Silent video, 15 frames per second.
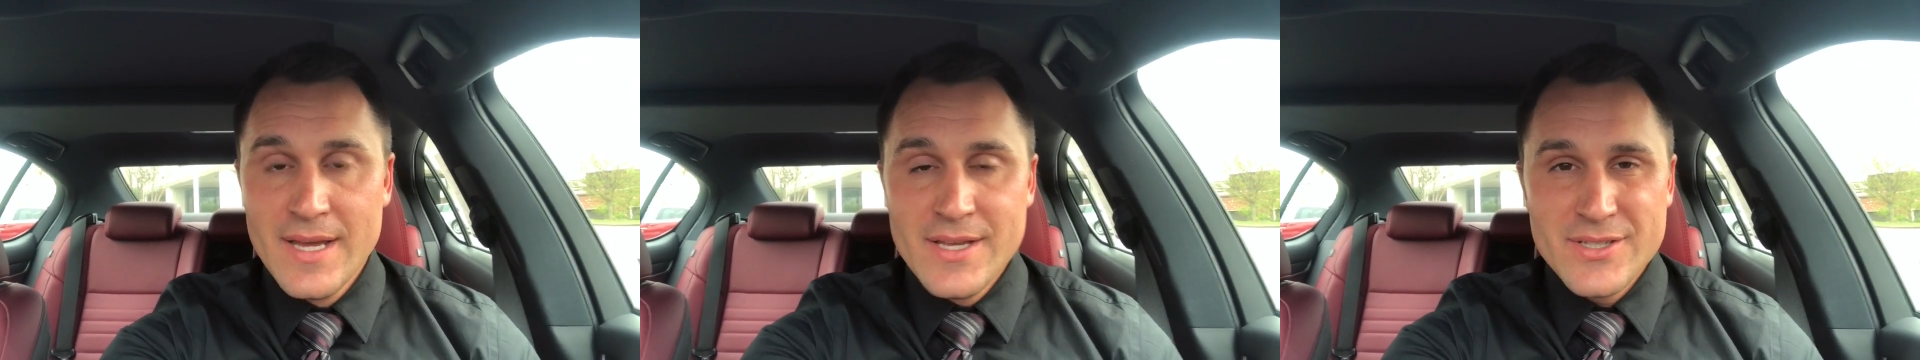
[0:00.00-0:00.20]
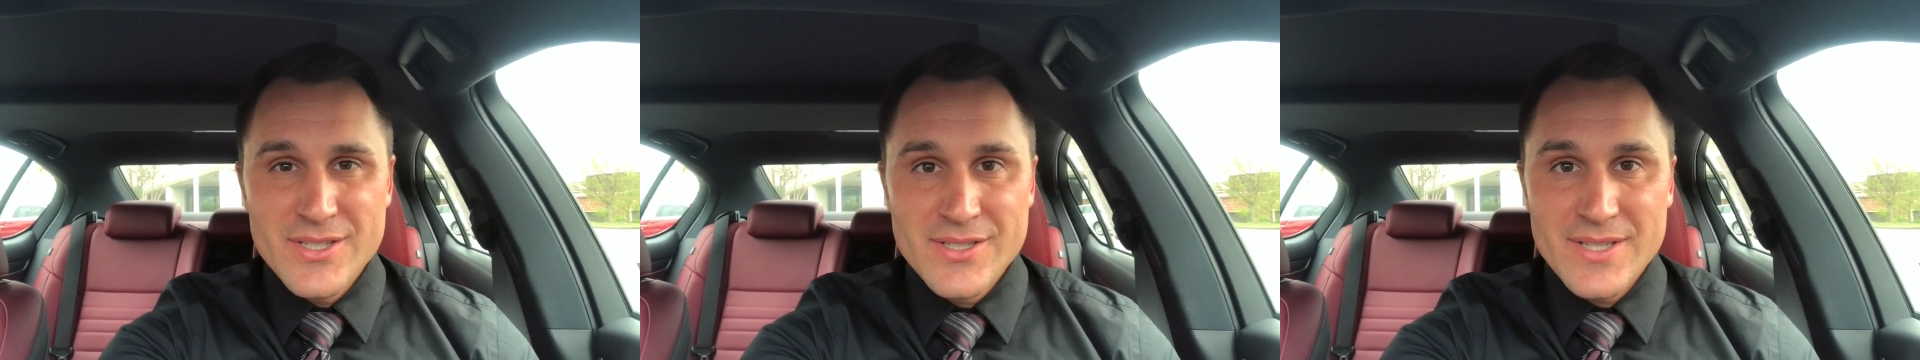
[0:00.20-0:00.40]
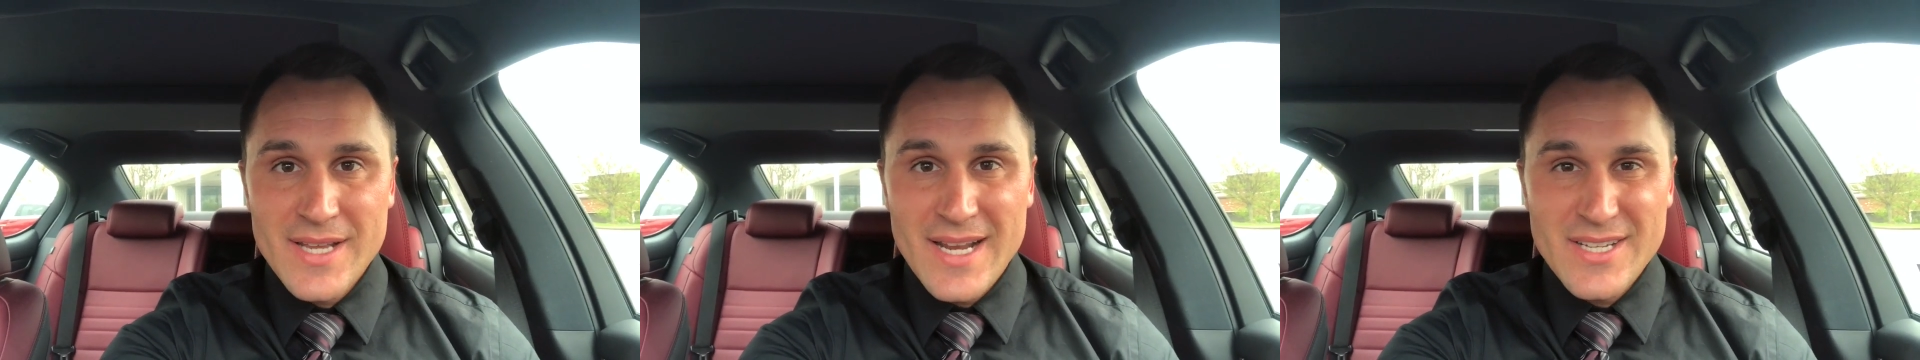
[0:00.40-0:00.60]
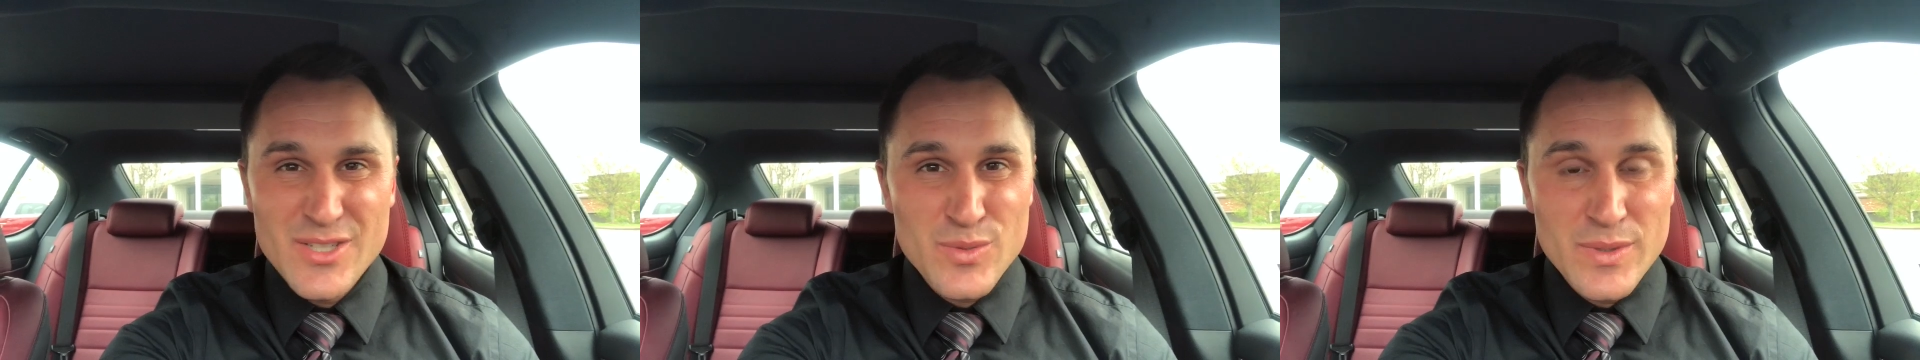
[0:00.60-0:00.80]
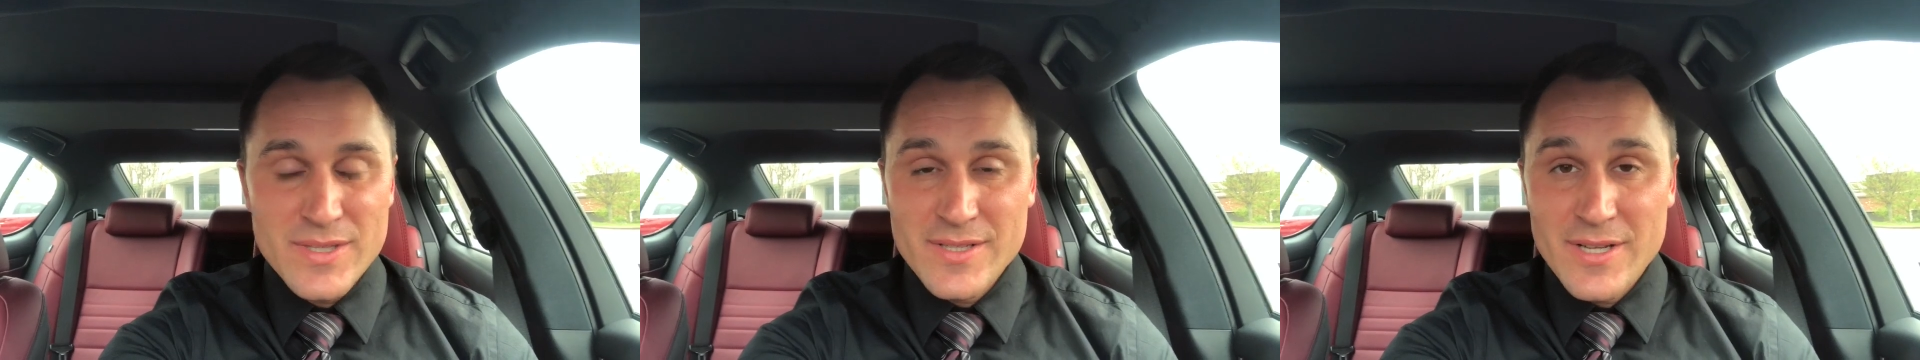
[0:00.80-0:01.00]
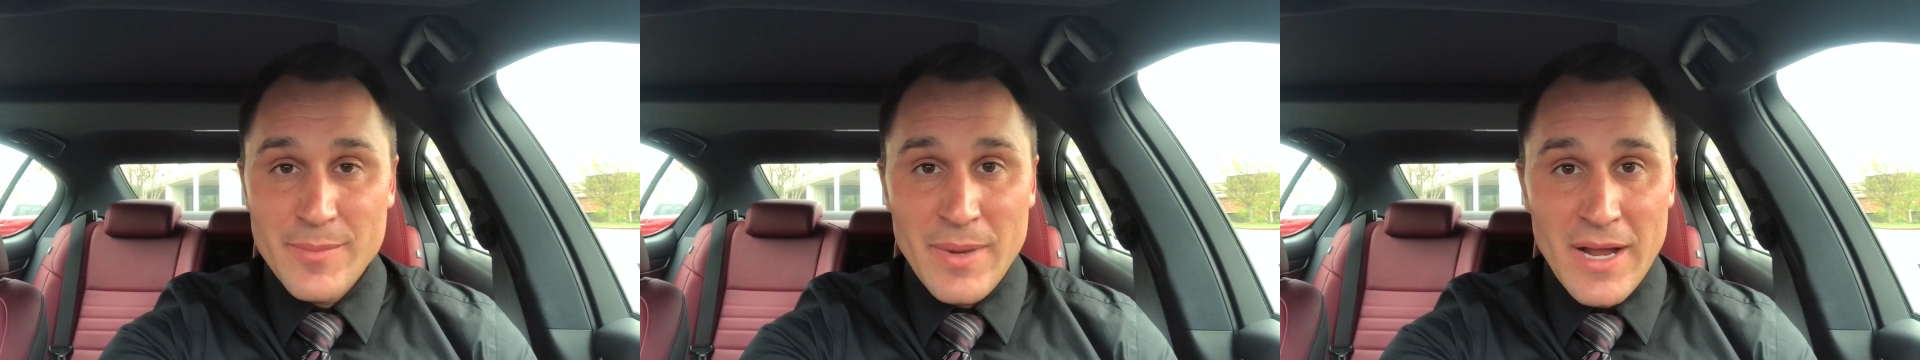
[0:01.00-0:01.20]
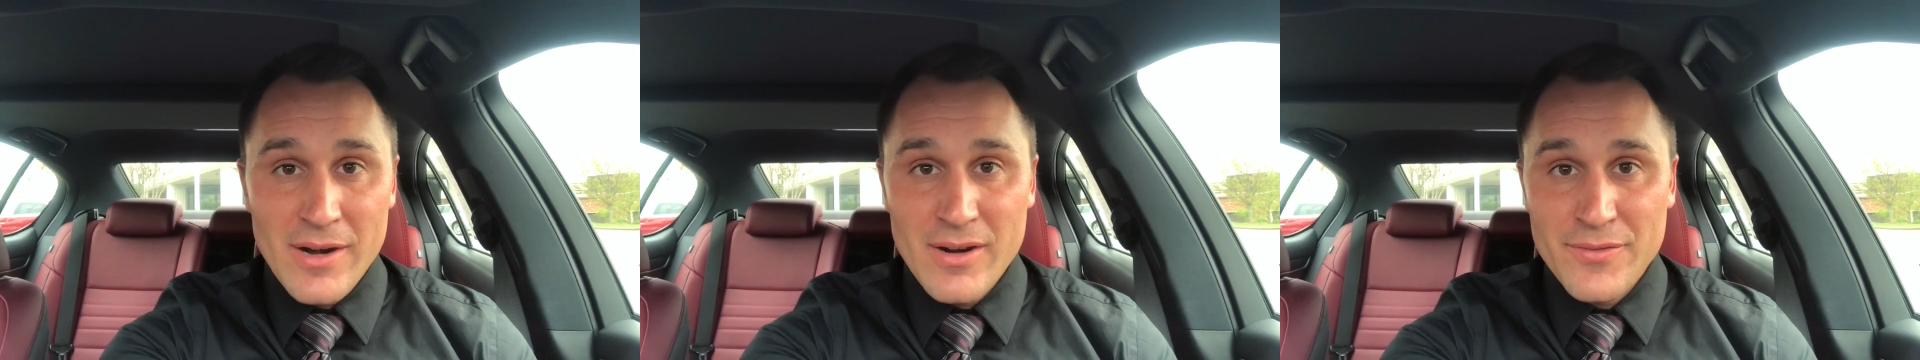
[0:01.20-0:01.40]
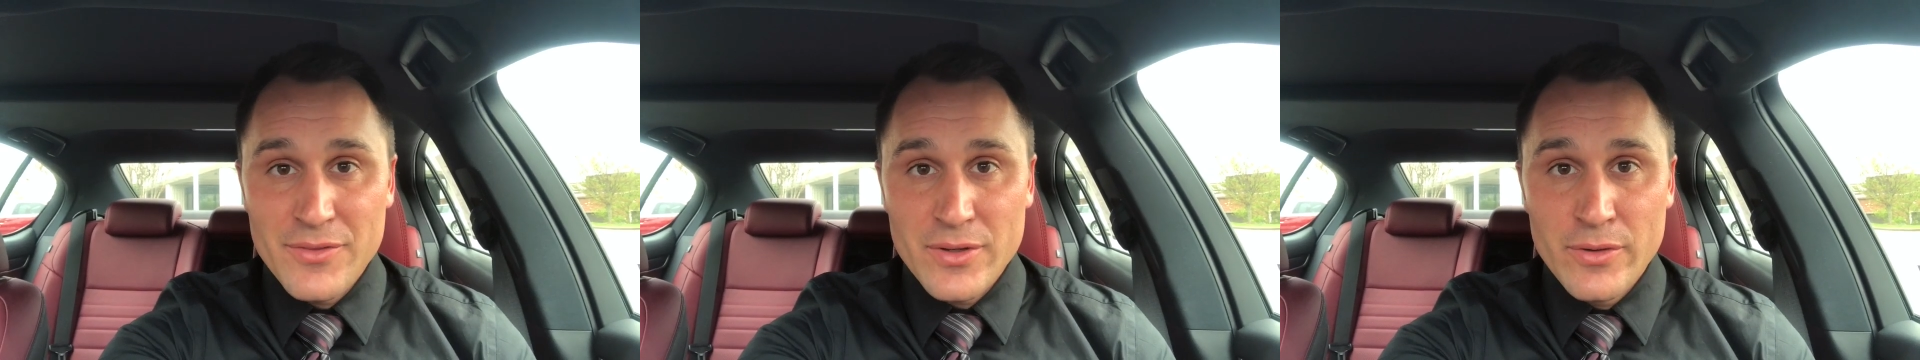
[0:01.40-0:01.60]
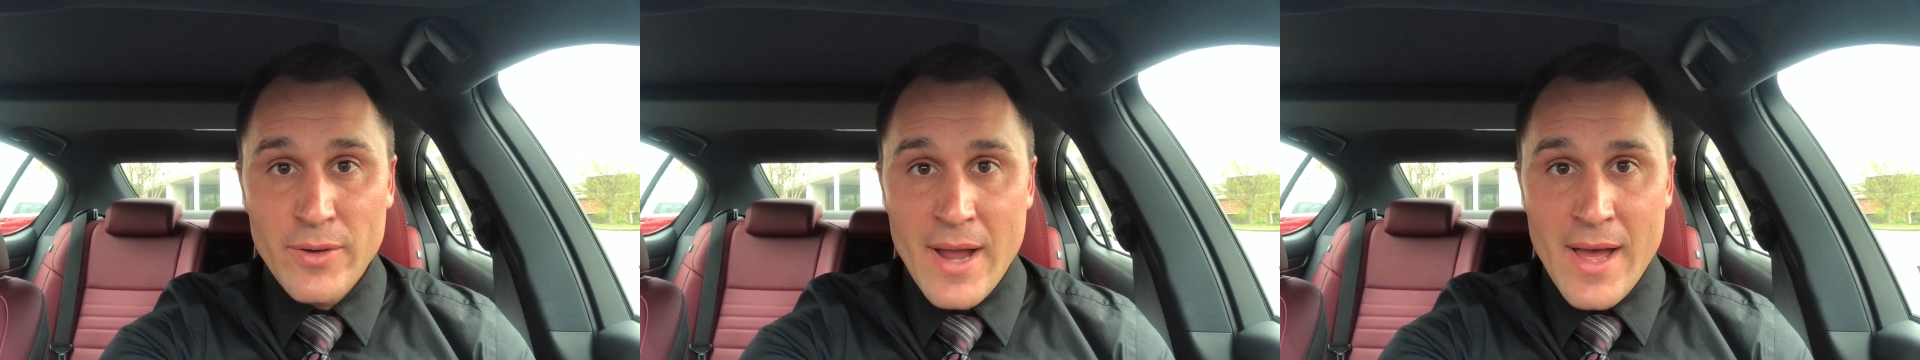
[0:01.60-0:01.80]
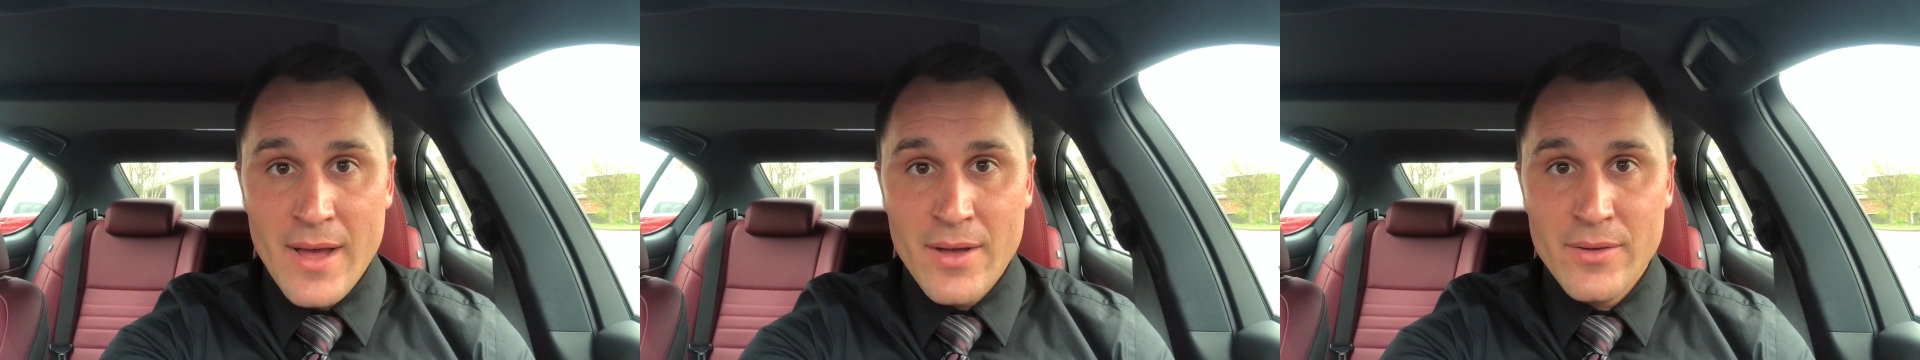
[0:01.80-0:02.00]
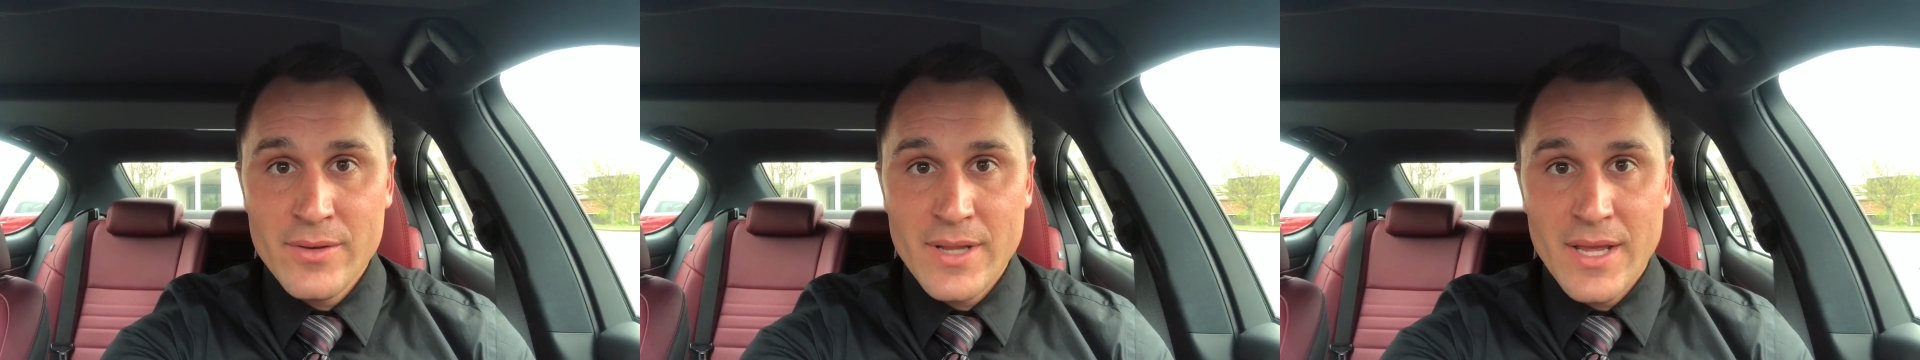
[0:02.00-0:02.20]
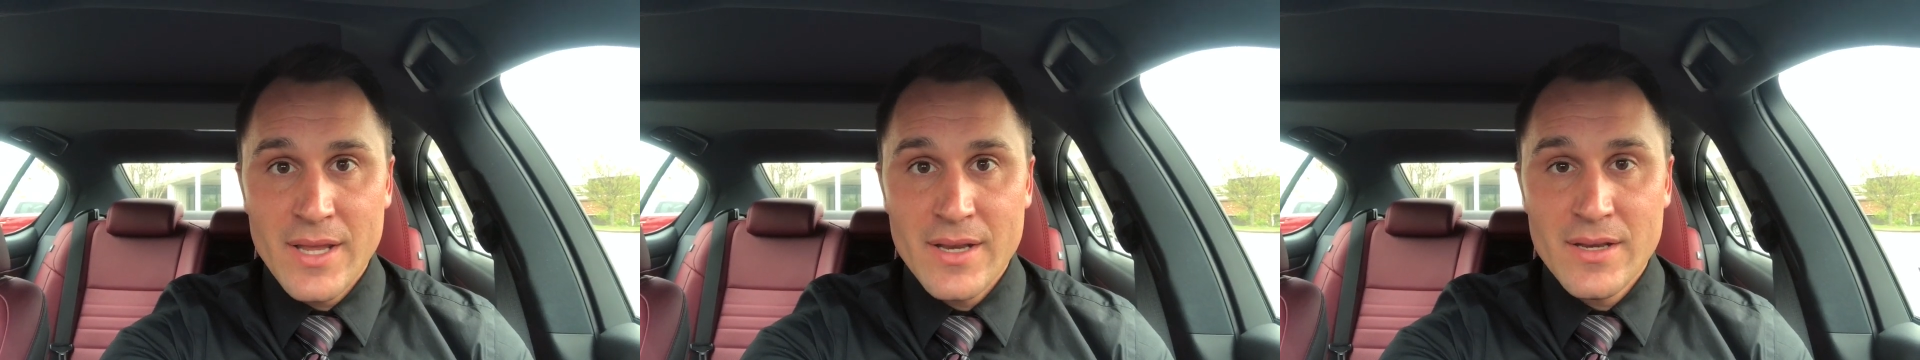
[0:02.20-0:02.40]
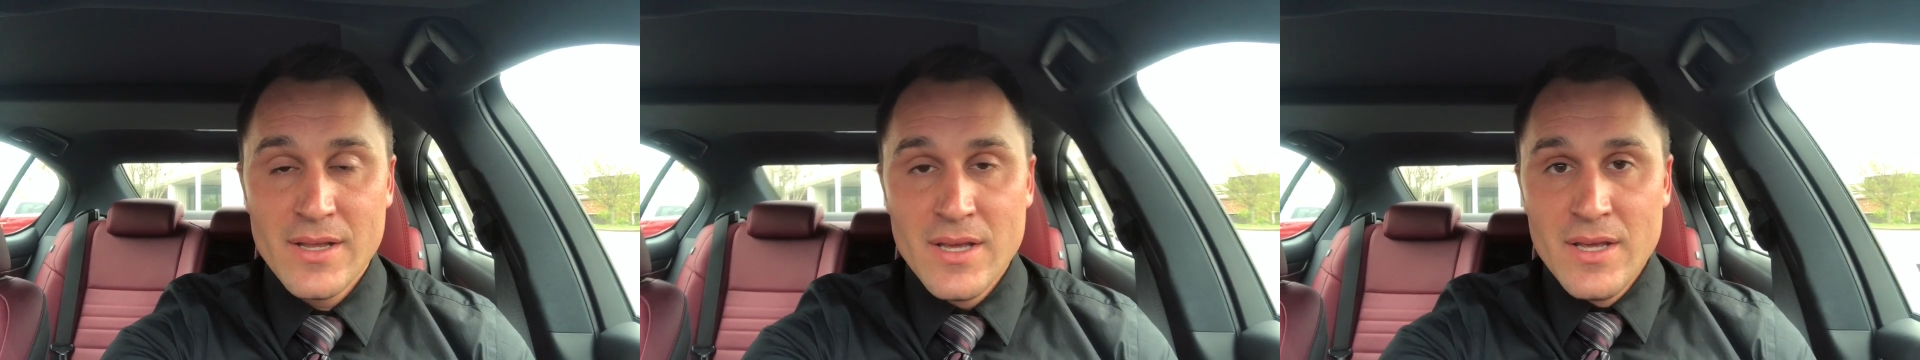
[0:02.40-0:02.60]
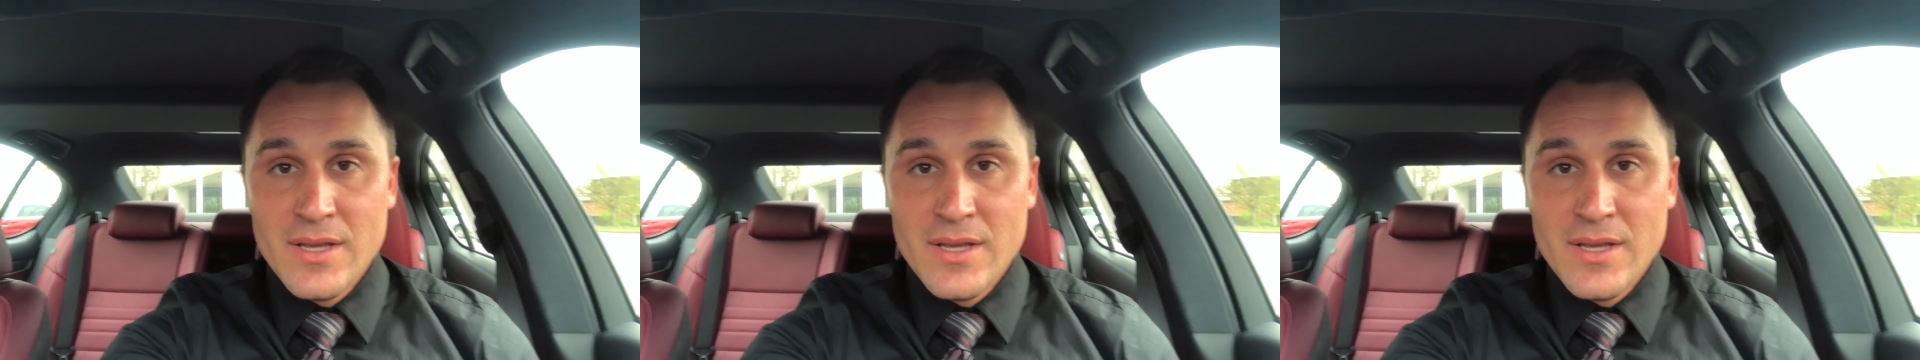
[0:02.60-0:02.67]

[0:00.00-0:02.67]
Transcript: she said i just want to sit up higher off the ground and